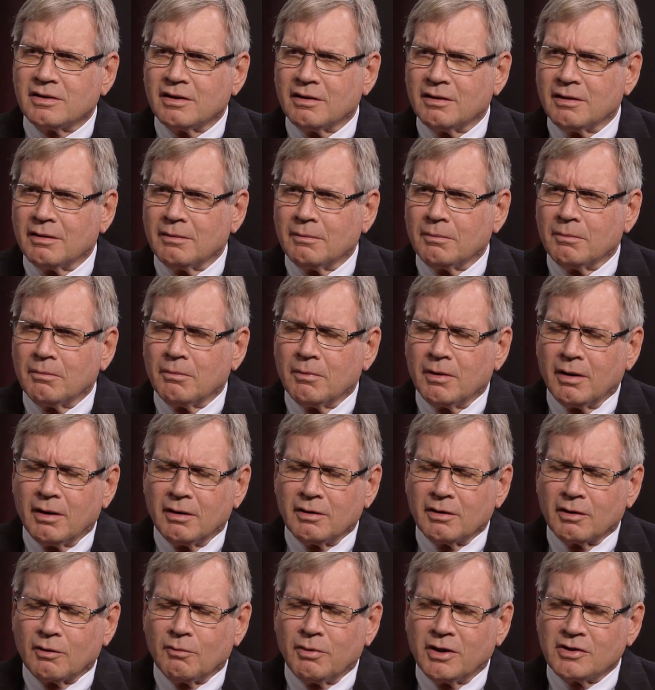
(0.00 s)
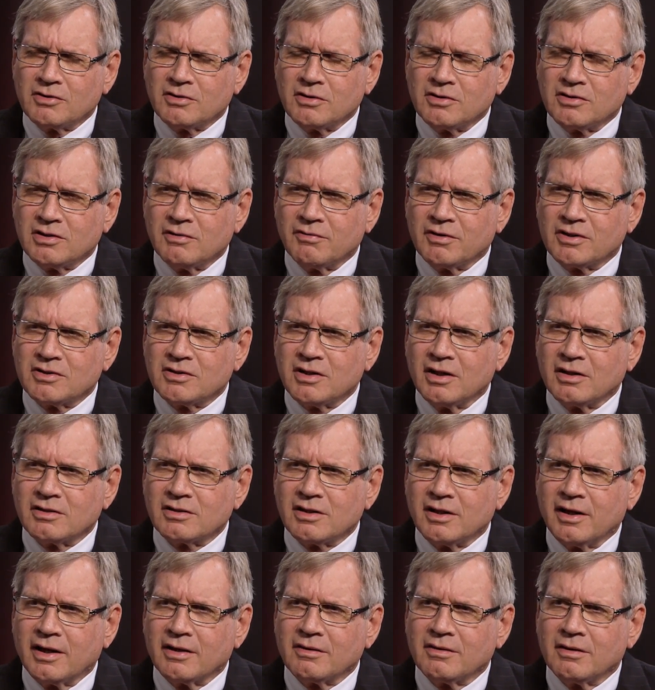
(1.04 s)
a 100-question civics test,
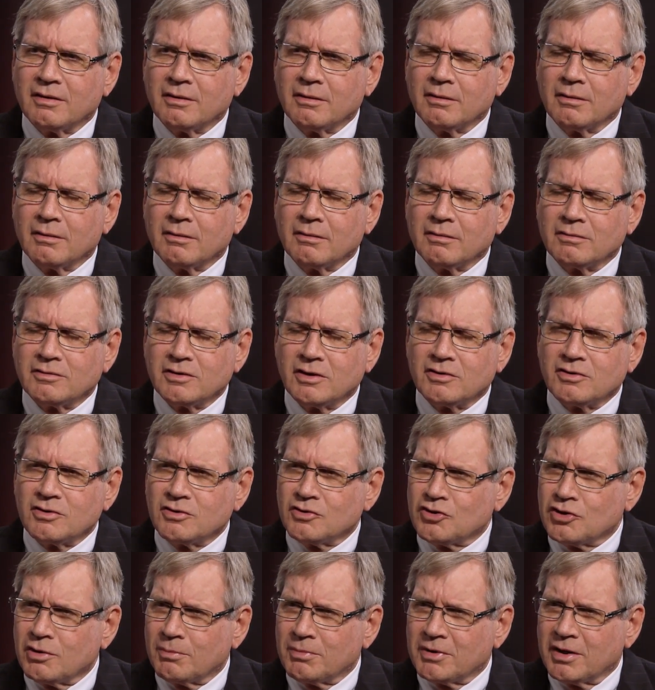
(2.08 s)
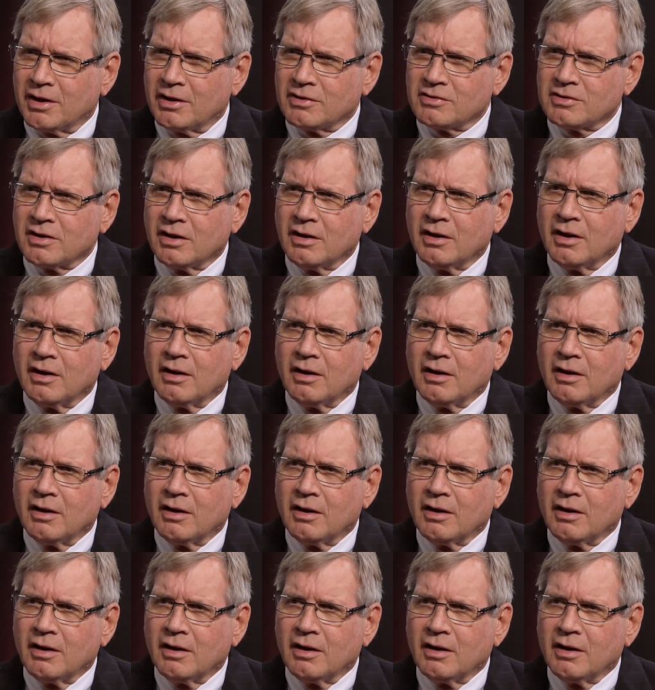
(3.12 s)
like the citizenship test.